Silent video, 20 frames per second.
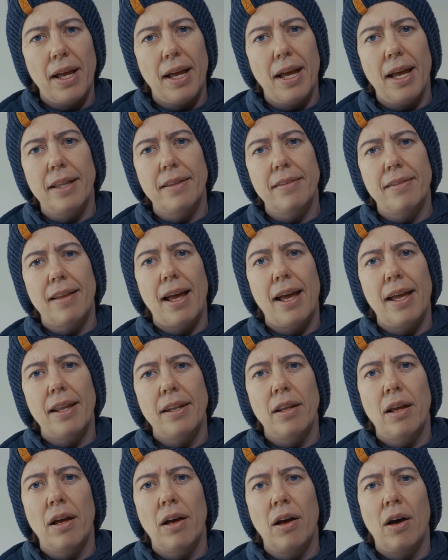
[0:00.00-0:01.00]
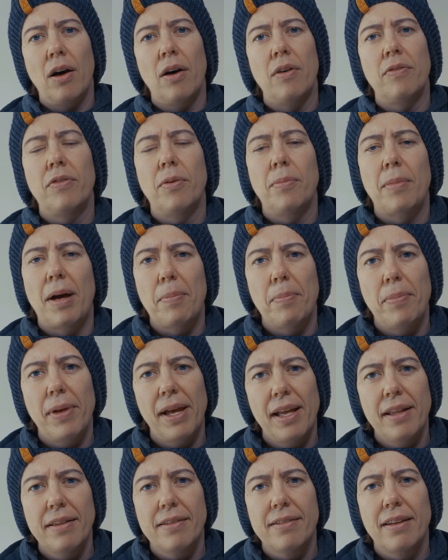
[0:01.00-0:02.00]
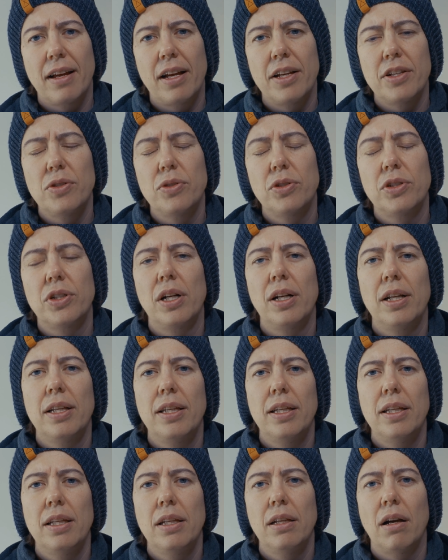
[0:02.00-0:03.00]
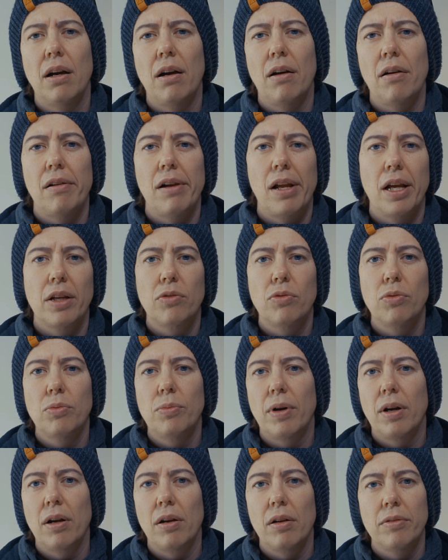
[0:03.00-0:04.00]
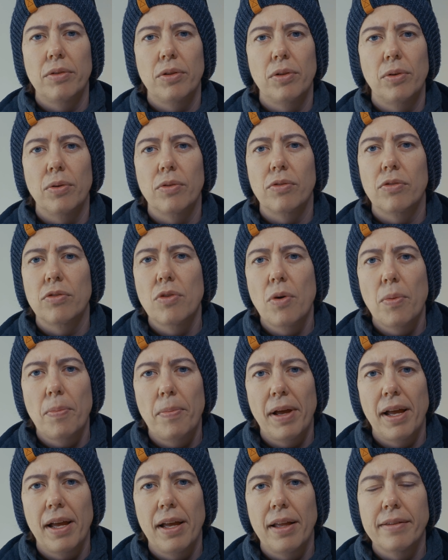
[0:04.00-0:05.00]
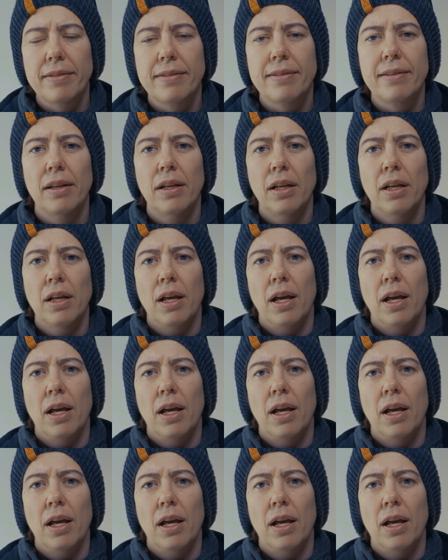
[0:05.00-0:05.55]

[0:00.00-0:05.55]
And then for my pants, I usually like to wear, snow pants.